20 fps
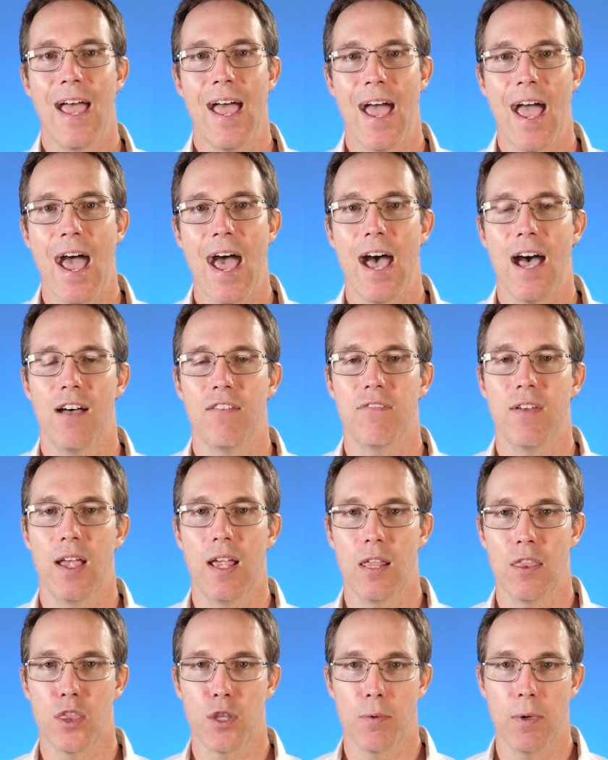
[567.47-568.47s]
have
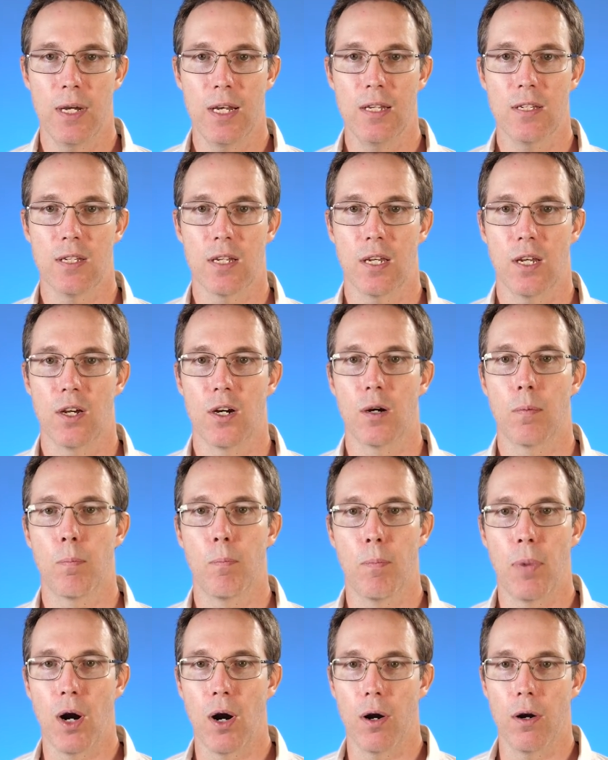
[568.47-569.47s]
a 3DSecure
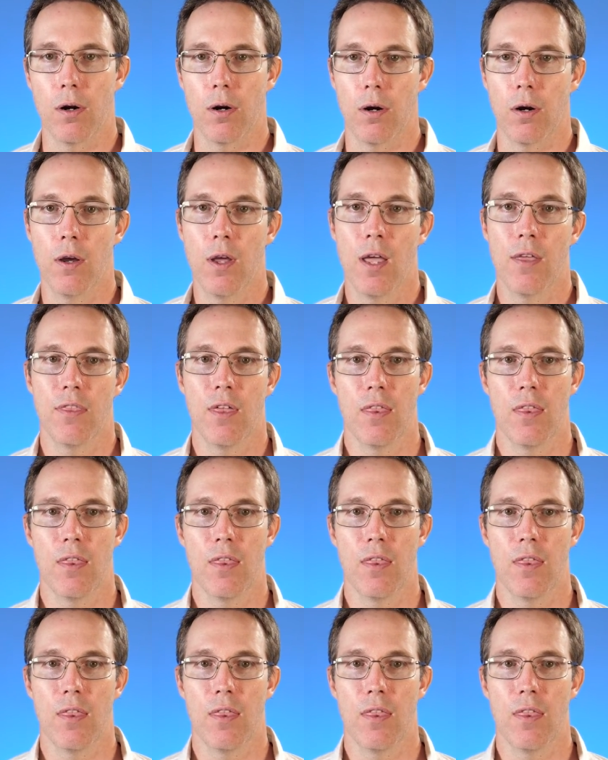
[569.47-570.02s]
partner